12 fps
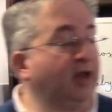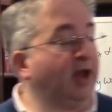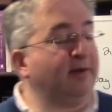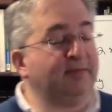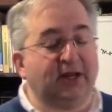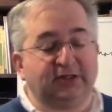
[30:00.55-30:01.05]

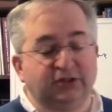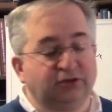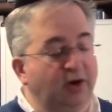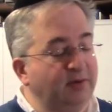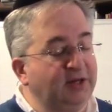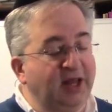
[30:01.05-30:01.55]
I'm not
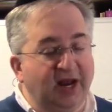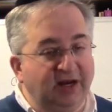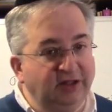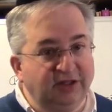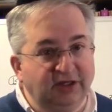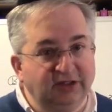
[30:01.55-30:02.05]
describing
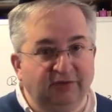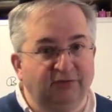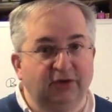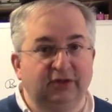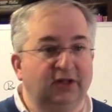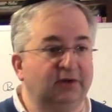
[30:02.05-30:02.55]
anything
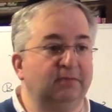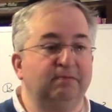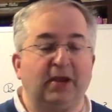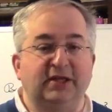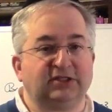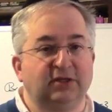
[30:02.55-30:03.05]
different than
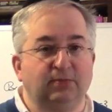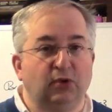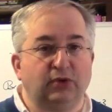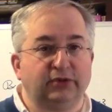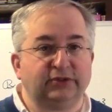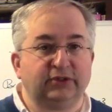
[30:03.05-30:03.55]

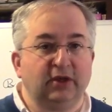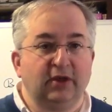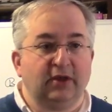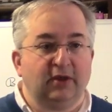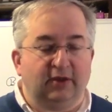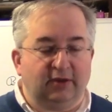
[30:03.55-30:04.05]
basketball's,
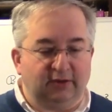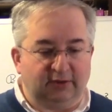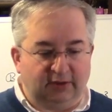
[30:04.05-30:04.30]
you